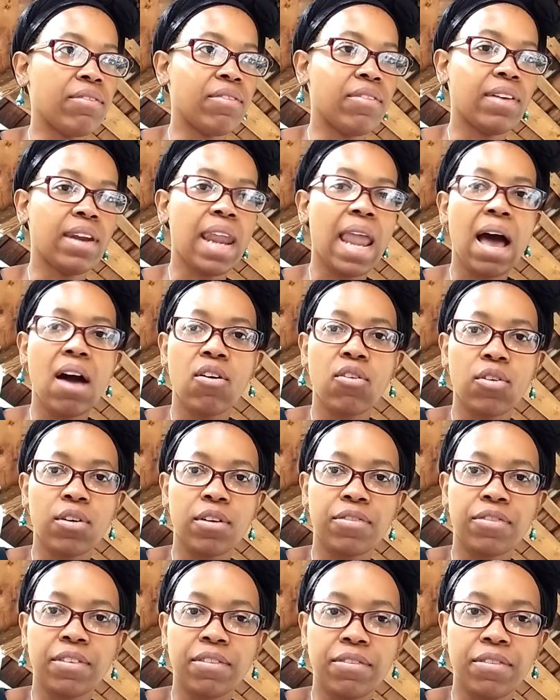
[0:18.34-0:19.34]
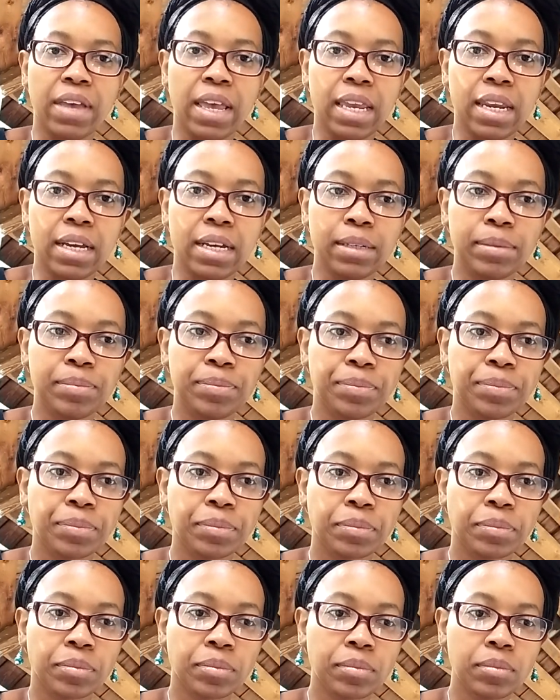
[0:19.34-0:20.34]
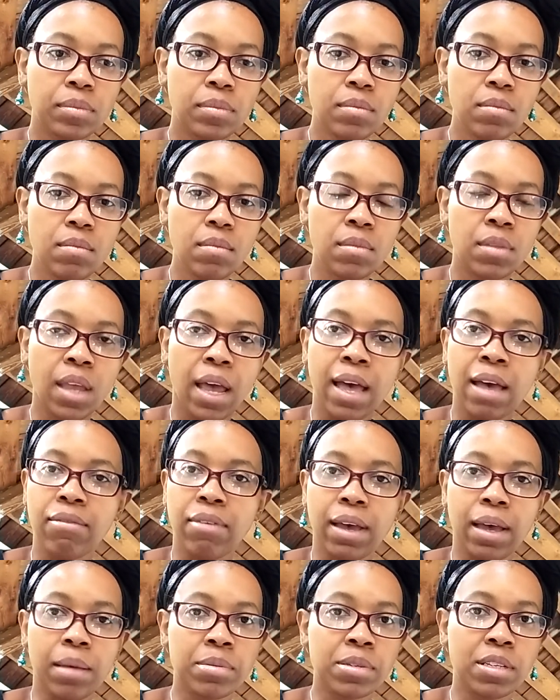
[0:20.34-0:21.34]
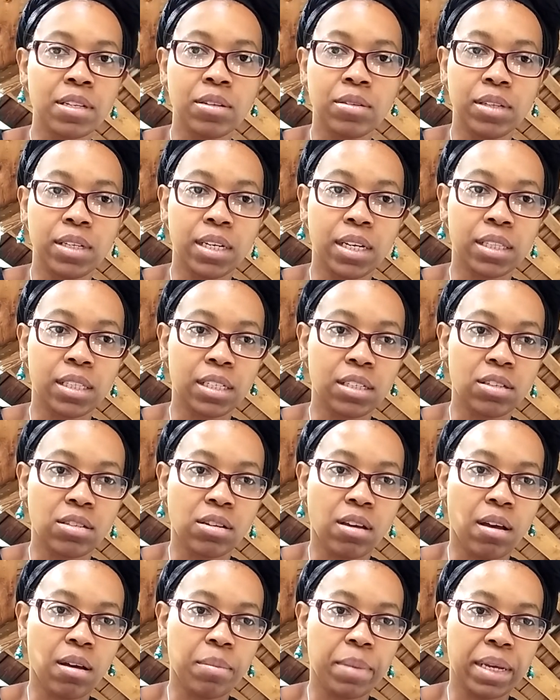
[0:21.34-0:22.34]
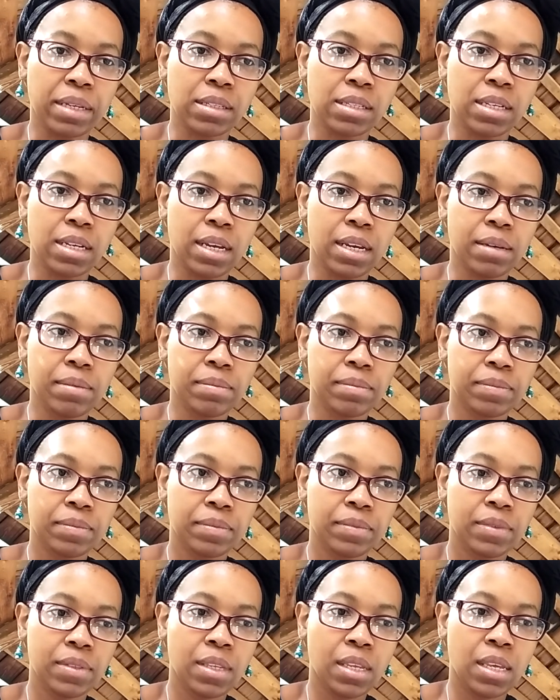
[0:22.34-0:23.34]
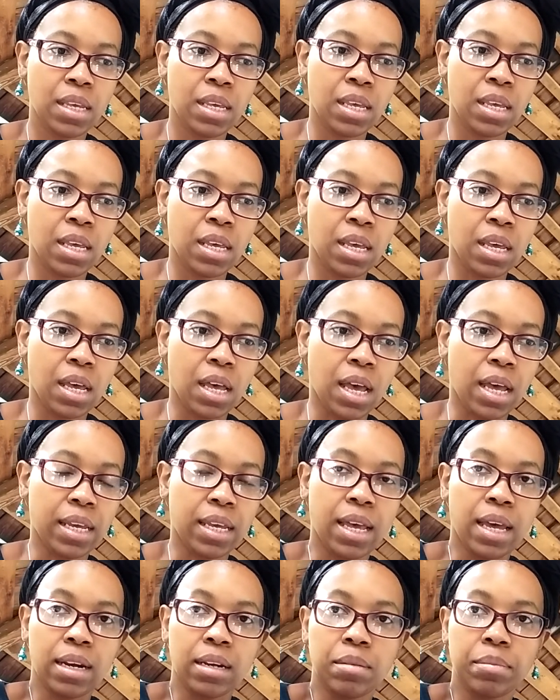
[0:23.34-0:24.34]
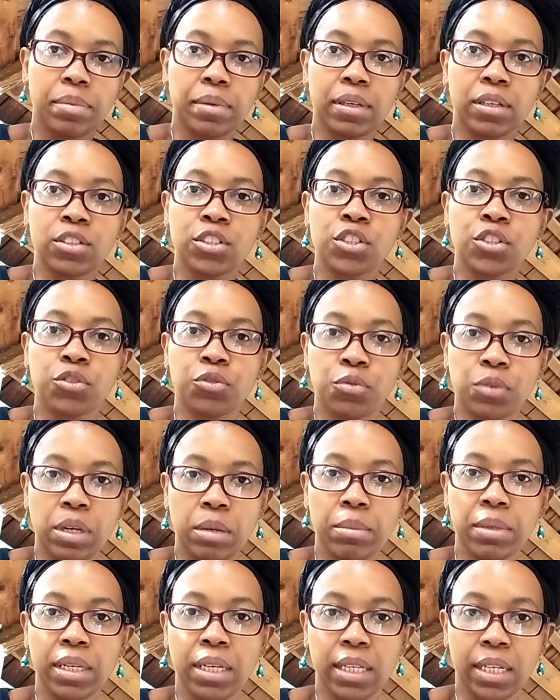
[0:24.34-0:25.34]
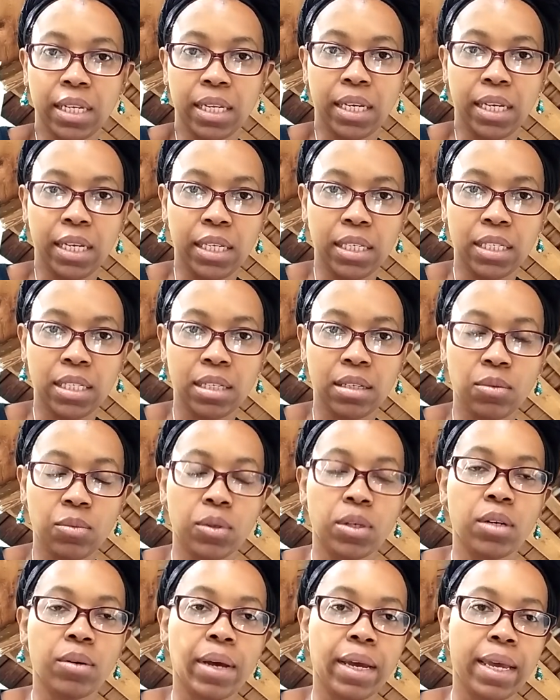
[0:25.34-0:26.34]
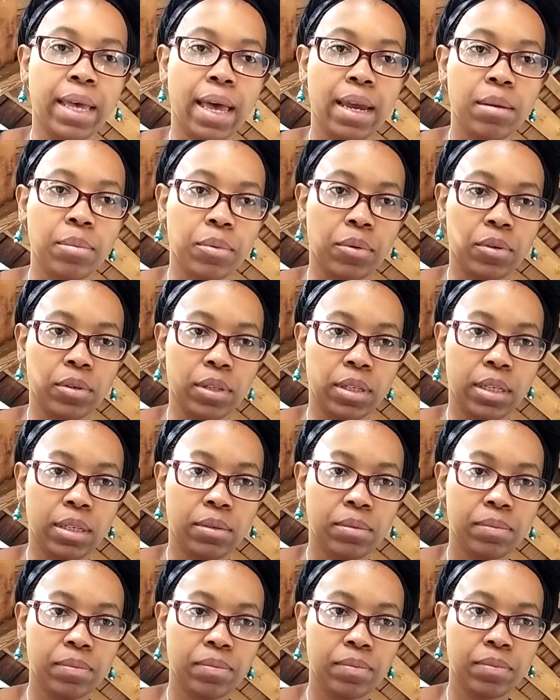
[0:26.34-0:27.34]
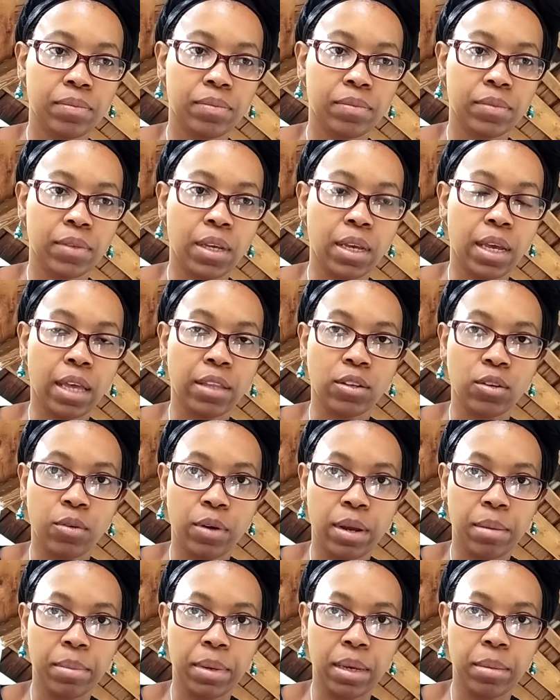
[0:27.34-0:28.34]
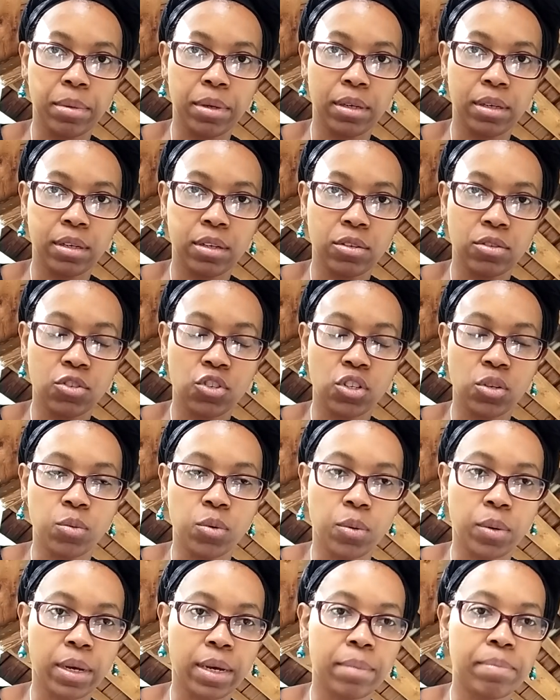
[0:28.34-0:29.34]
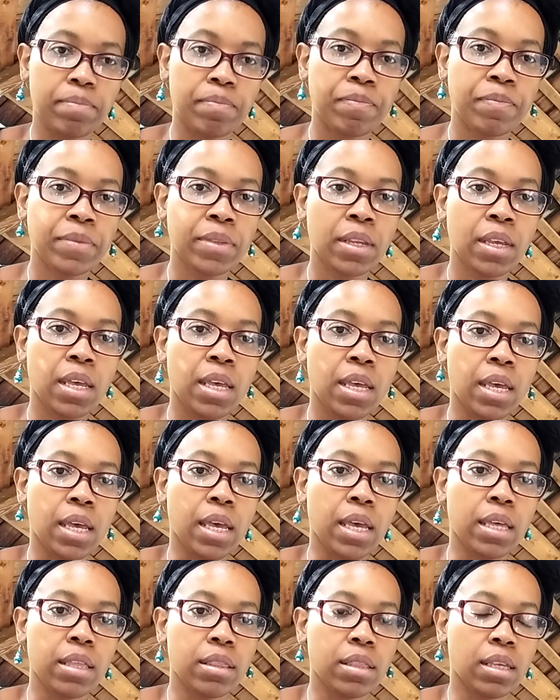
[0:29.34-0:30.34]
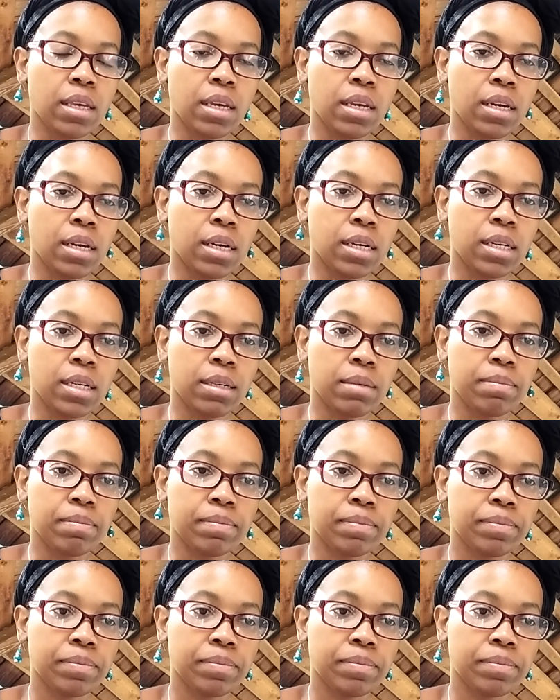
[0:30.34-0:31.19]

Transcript: vlog for Veda. I have absolutely nothing to talk about today. I got up extremely late. Well, no, I got up early and got the grandbaby because she woke up and then um,